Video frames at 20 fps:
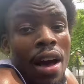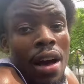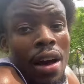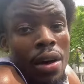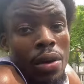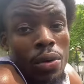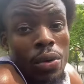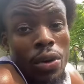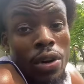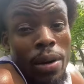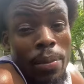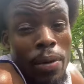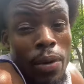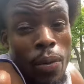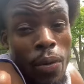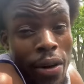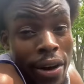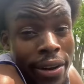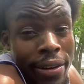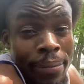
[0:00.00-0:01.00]
Rule number
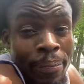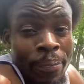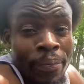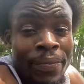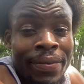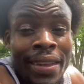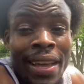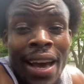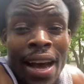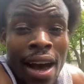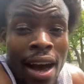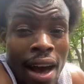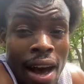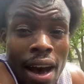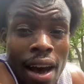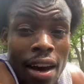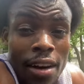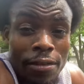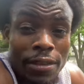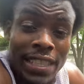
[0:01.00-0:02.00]
one
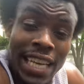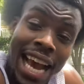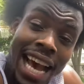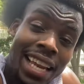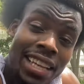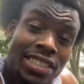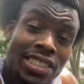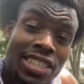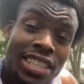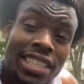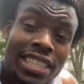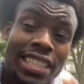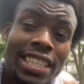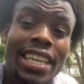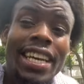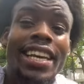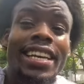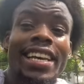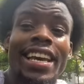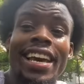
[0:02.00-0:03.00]
of challenging
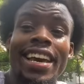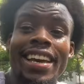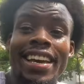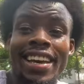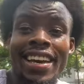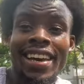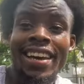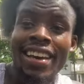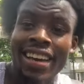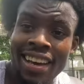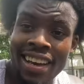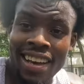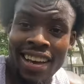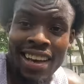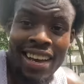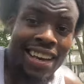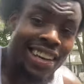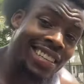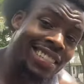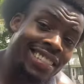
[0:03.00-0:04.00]
D.A.K.
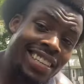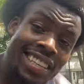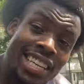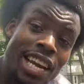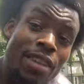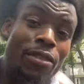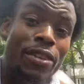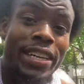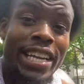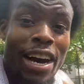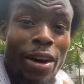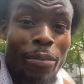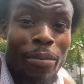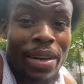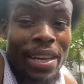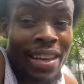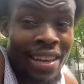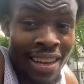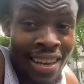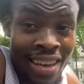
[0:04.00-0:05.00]
is to never doubt me.
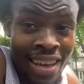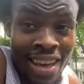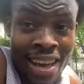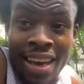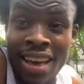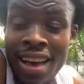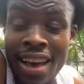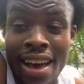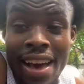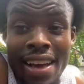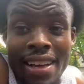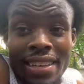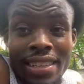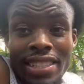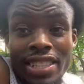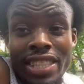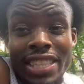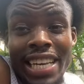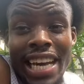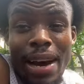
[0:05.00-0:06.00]

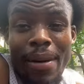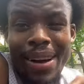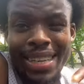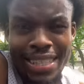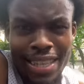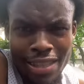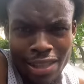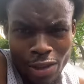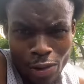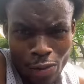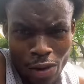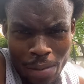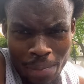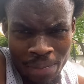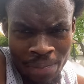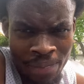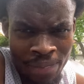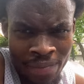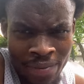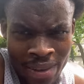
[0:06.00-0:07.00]
See how I touch the rim?
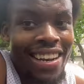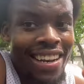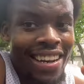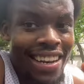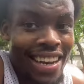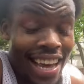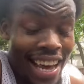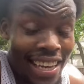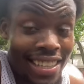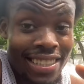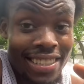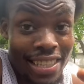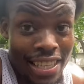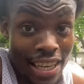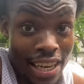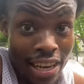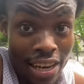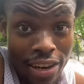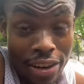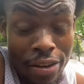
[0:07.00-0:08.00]
Next
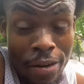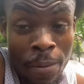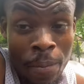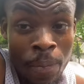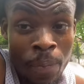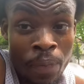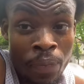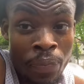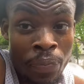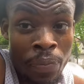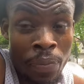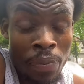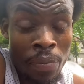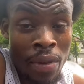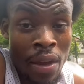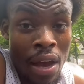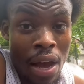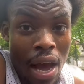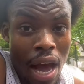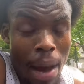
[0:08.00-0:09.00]
year,
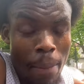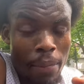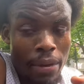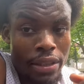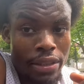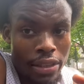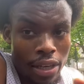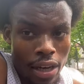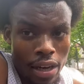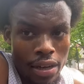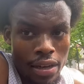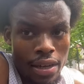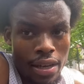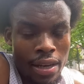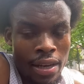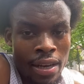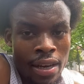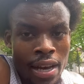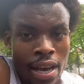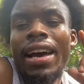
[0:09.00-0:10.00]
I'm a dunk.
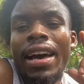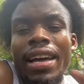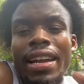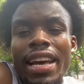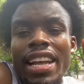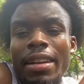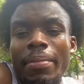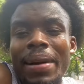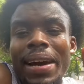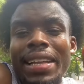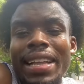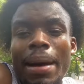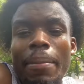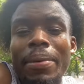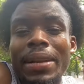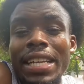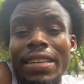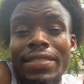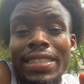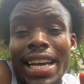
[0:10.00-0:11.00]
And anybody that
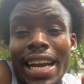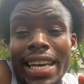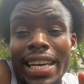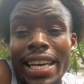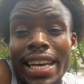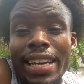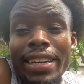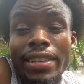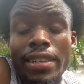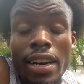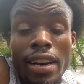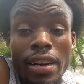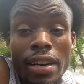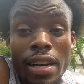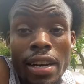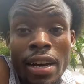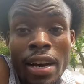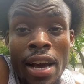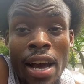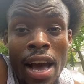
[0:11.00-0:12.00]
believes that I can't dunk,
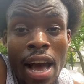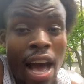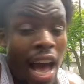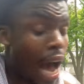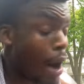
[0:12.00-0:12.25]
I